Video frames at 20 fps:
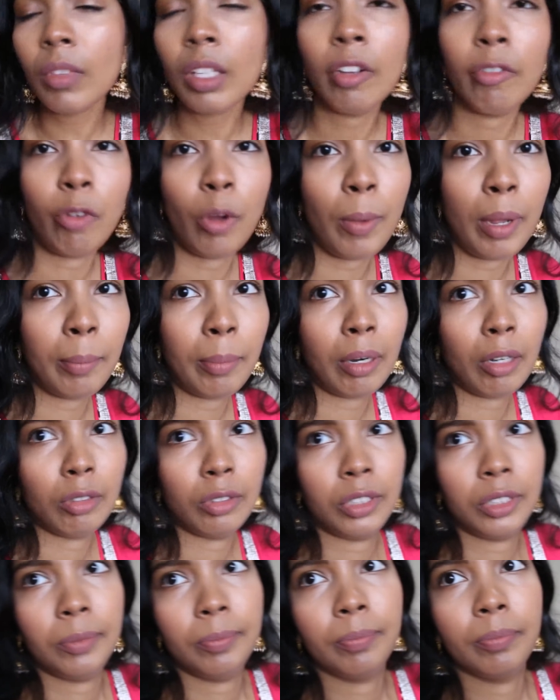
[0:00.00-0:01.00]
for my
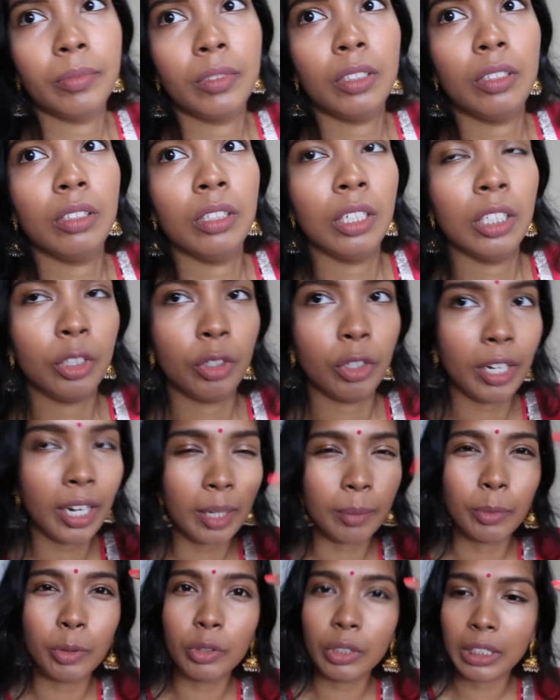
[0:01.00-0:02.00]
brows. Today
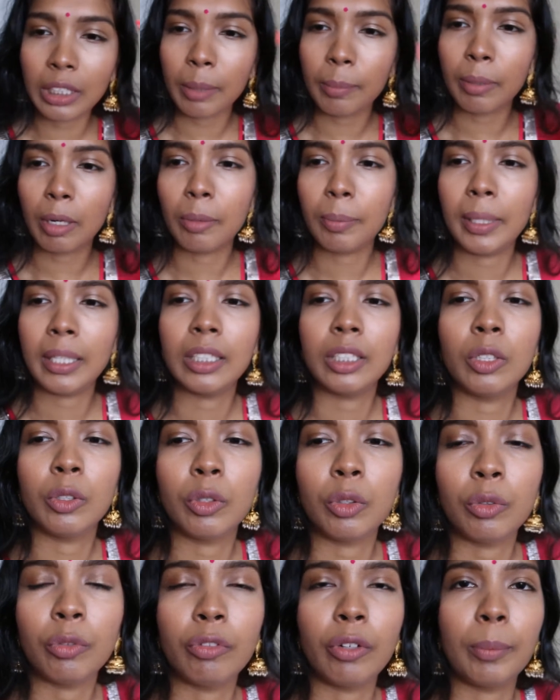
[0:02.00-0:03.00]
I'm using a brow pencil
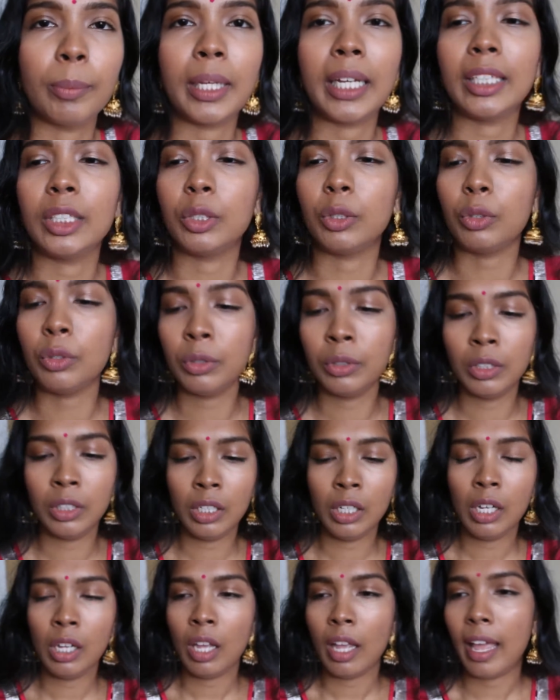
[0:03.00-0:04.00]
though from Daiso.
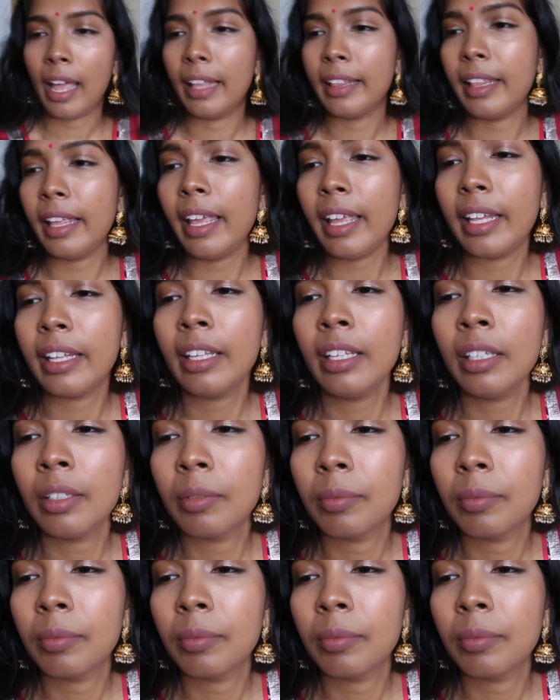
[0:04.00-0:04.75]
And then